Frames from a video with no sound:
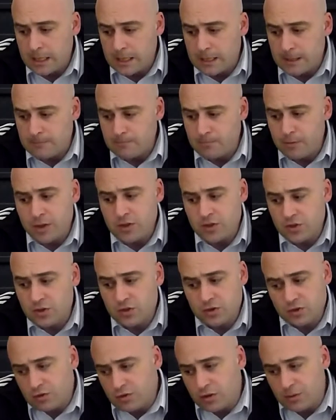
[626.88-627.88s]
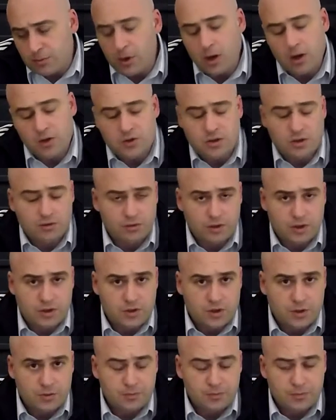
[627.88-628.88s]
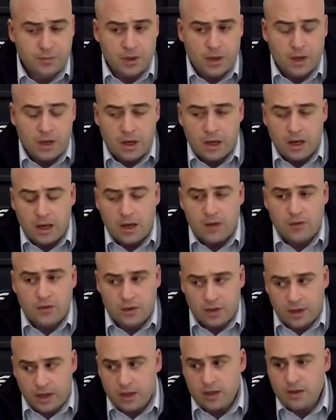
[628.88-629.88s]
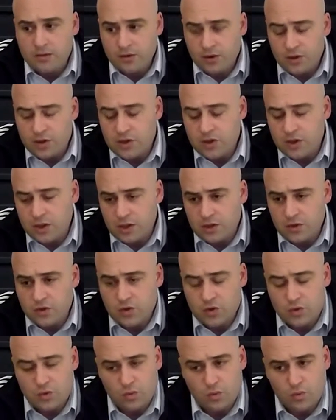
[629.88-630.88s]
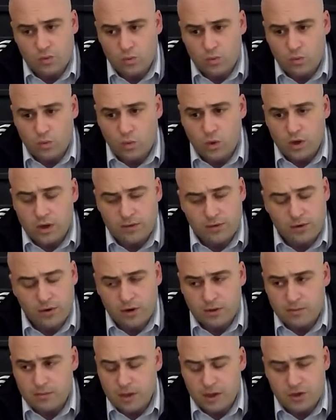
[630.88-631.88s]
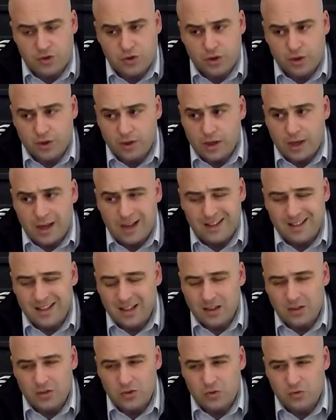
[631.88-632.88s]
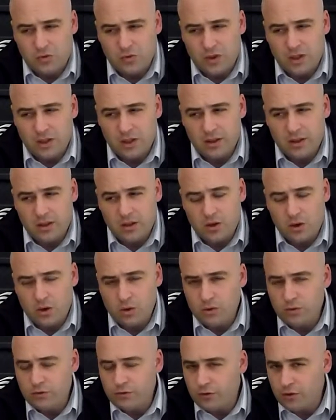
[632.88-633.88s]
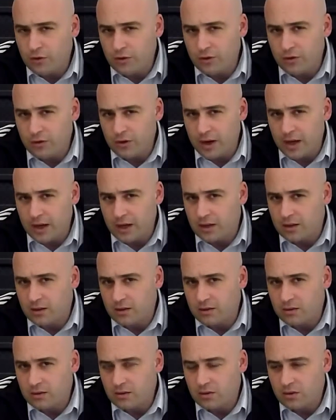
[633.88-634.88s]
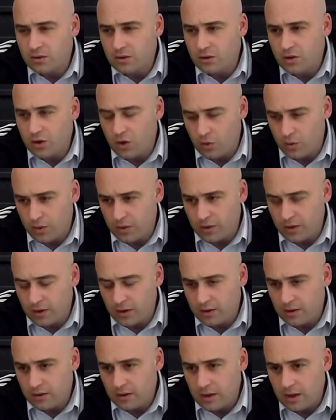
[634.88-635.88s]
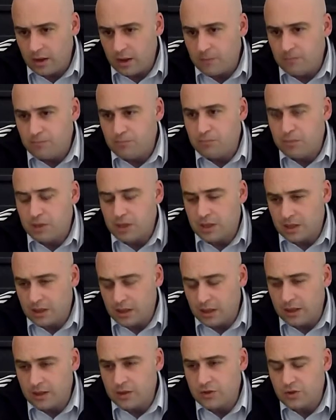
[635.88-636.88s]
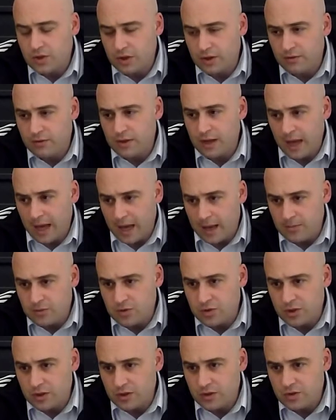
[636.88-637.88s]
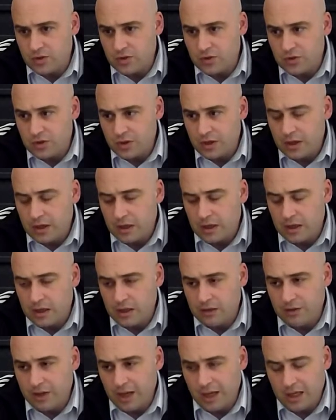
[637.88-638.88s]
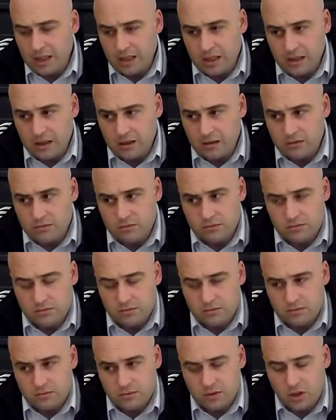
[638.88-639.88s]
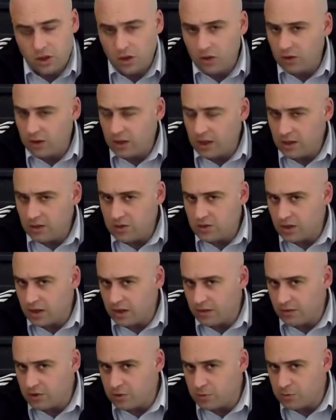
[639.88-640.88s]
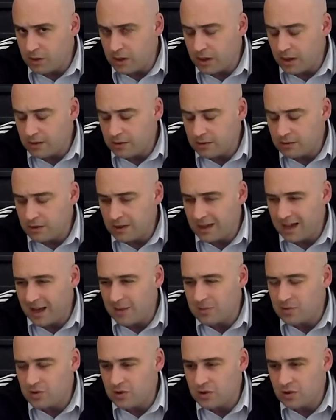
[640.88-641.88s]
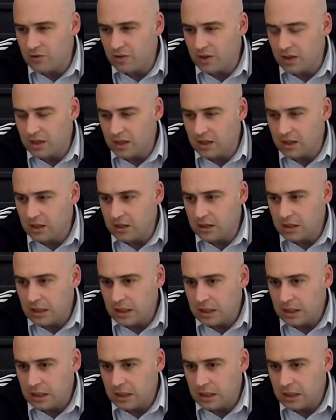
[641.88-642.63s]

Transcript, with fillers: Um, that's the positive reason. And the negative reason is what I've already mentioned, that there's really no further I can go with it because of the absence of any colleagues that I respect, the absence of any